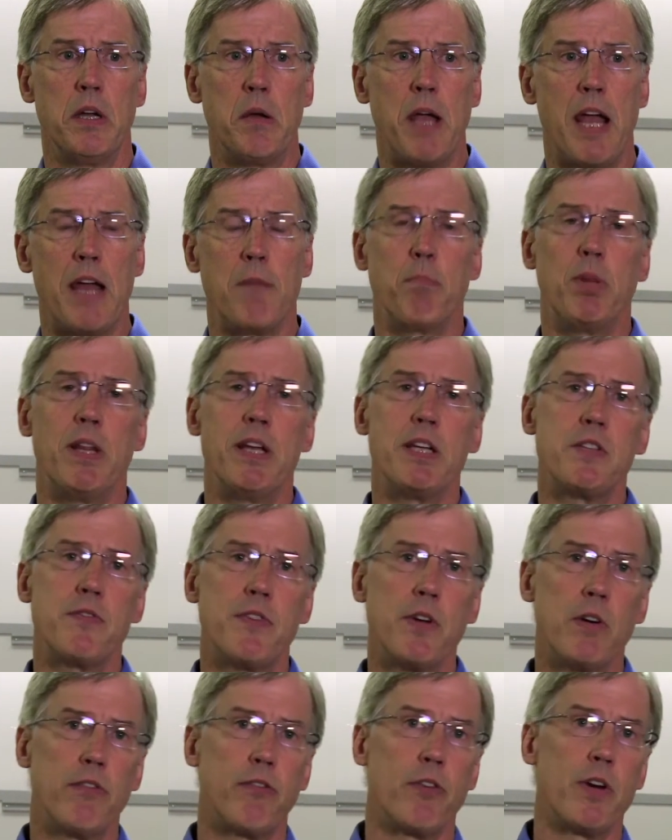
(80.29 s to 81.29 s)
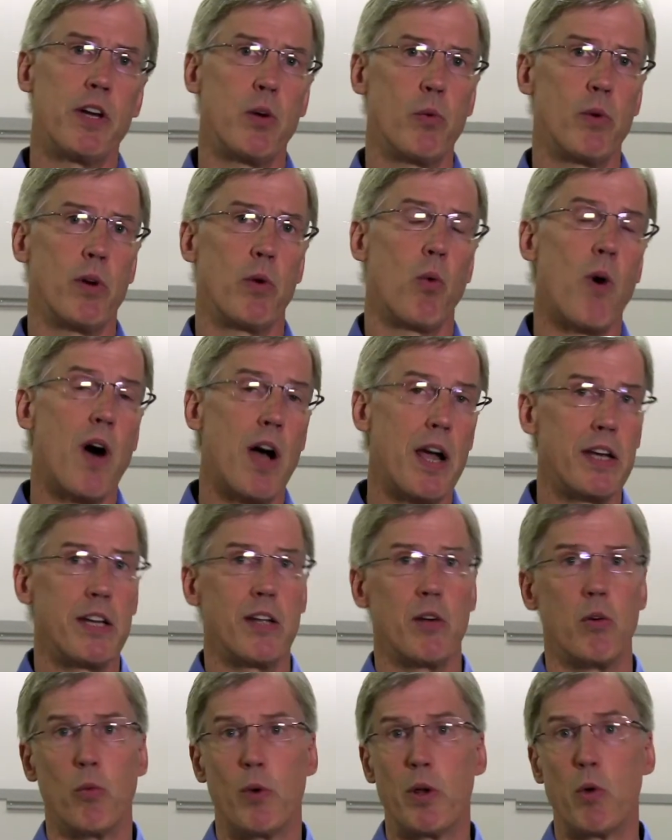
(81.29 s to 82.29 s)
and please feel free to rewind
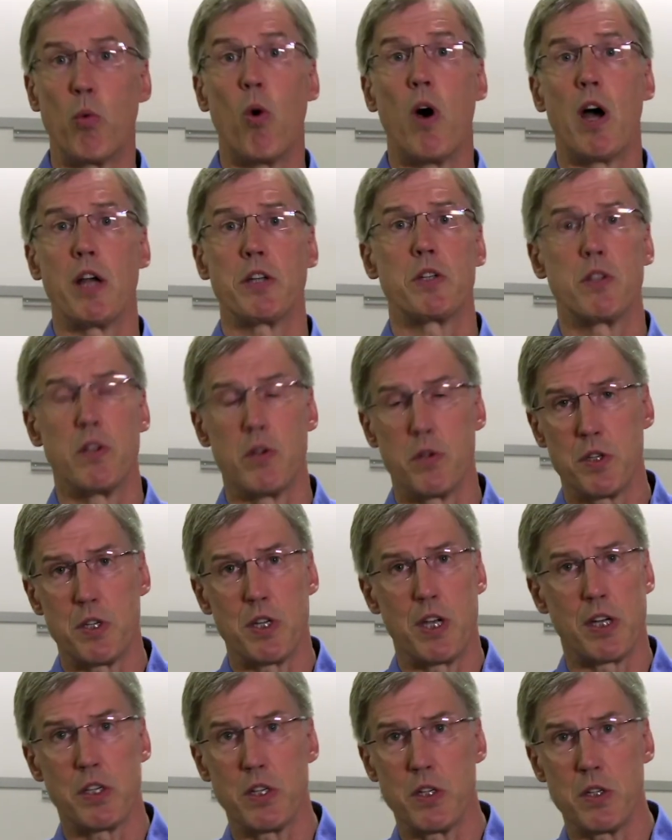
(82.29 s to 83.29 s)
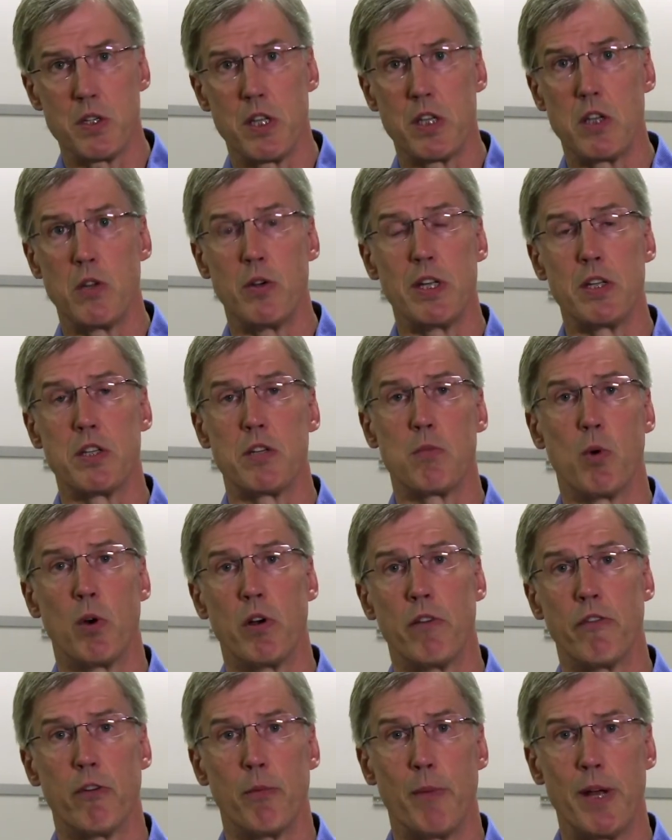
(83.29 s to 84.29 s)
and rewatch those sections that you need some more
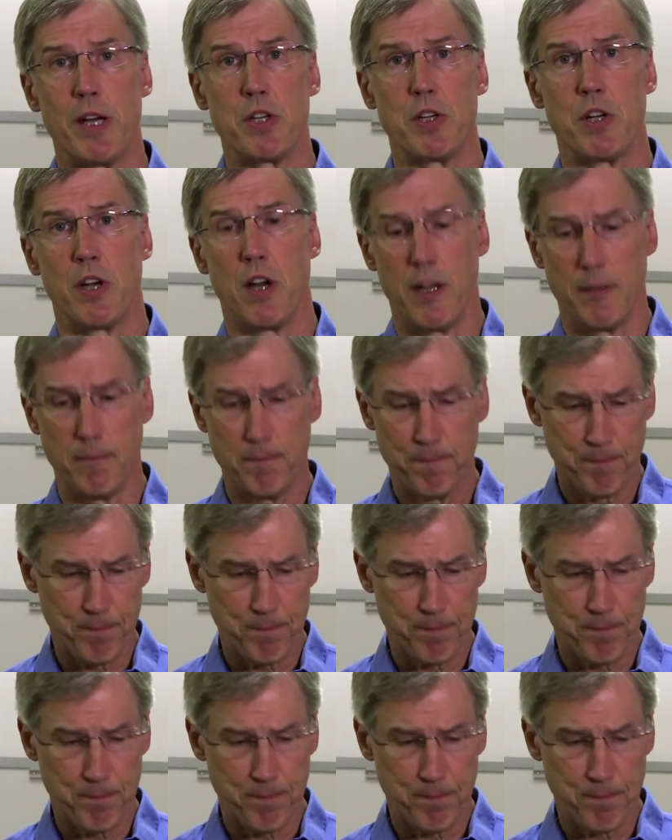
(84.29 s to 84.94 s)
information on.